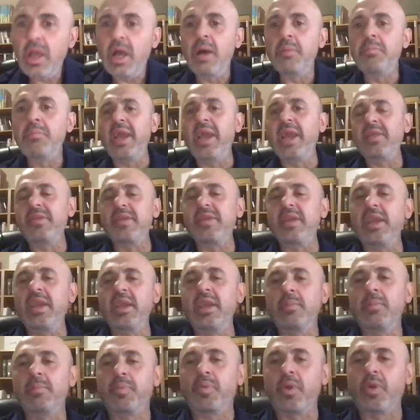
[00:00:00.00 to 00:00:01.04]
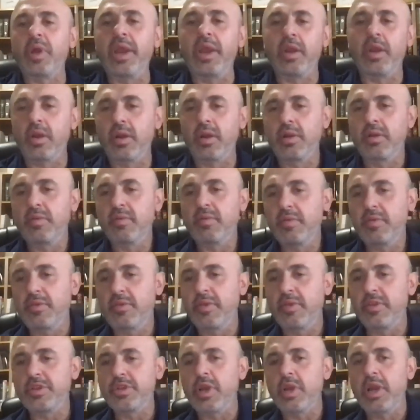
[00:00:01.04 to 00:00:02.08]
Amazing prayer
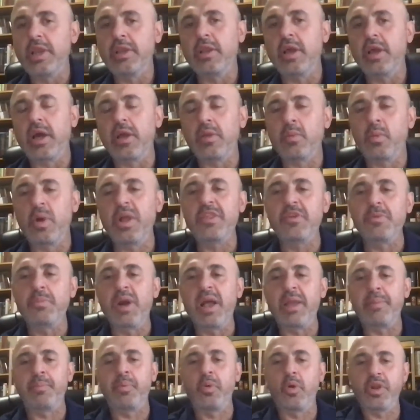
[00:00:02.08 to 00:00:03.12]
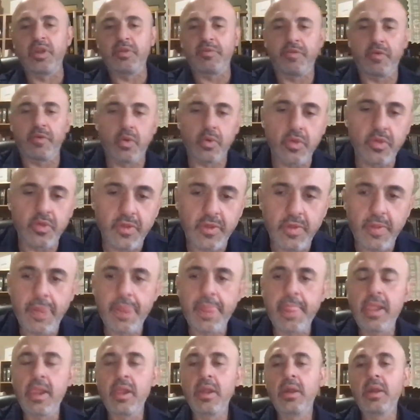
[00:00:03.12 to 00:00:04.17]
to the triune God. What's my point, folks?
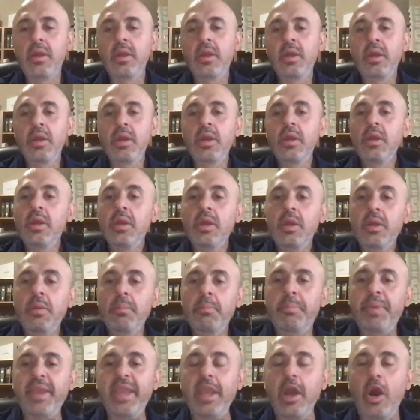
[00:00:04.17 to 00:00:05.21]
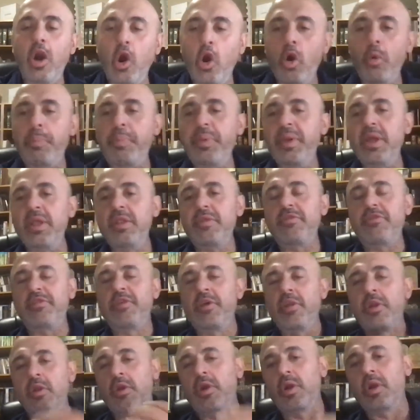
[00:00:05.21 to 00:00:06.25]
Be open
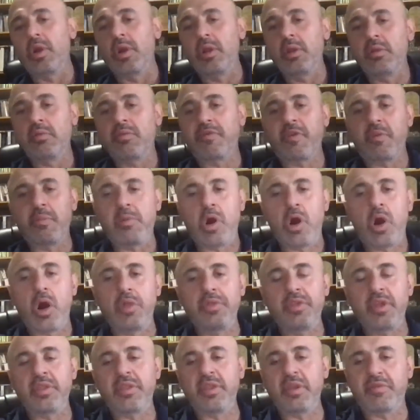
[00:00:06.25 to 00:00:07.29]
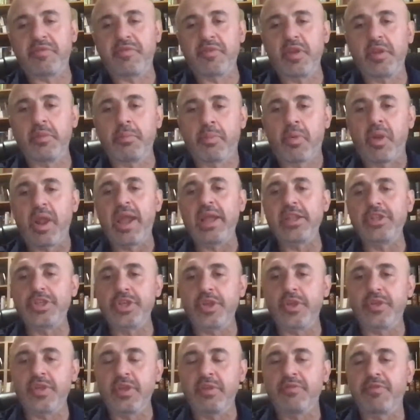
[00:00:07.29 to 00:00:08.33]
to learn from all the different
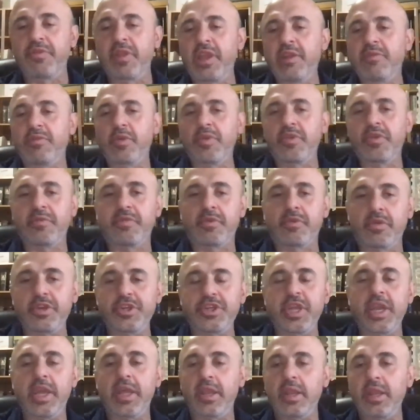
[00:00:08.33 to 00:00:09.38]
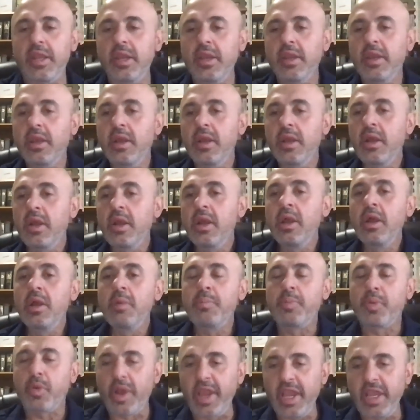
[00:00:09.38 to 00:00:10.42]
branches and flavors of Christianity.
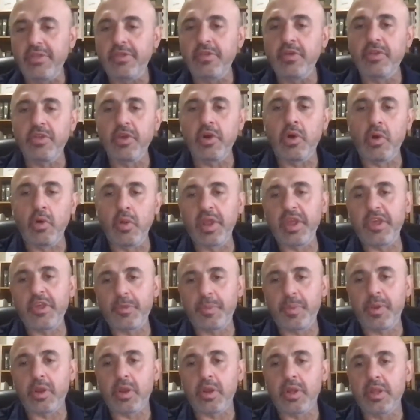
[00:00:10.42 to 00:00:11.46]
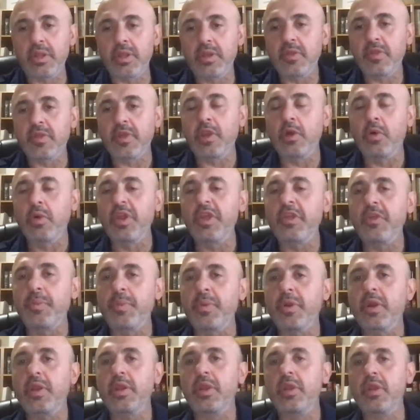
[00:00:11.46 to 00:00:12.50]
Pray to the Holy Spirit. Say, Holy
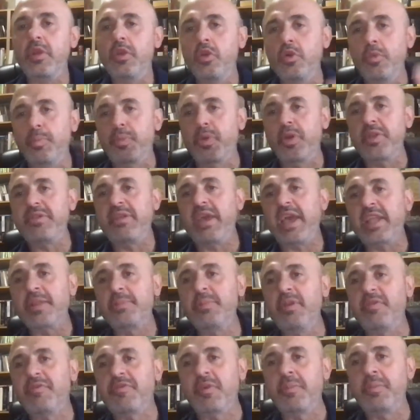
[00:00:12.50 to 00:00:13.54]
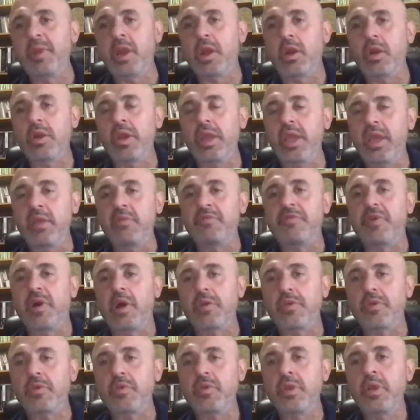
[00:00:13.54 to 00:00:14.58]
Spirit, you protect me from error and
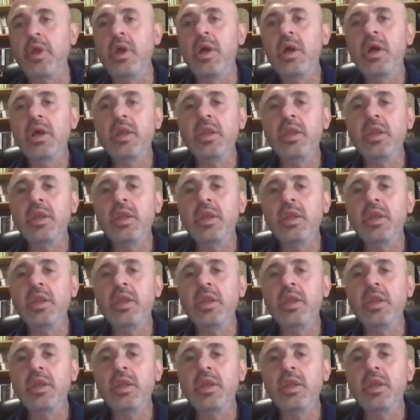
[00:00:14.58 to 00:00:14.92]
falsehood.